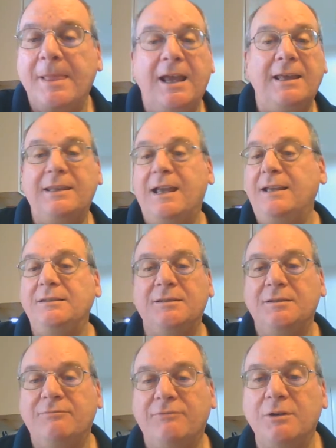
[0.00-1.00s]
And
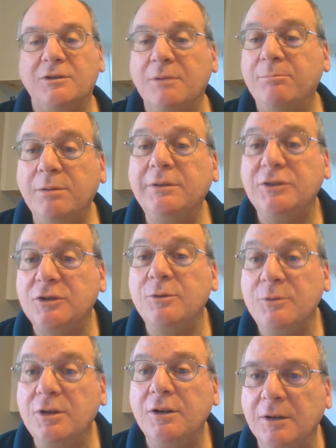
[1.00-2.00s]
that's very simple. It's
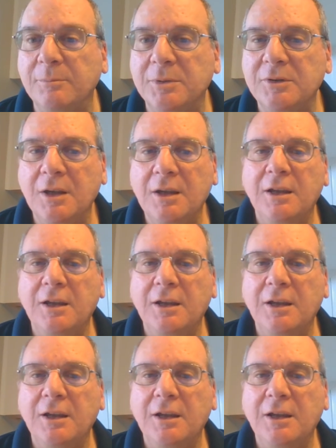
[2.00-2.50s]
2 terms.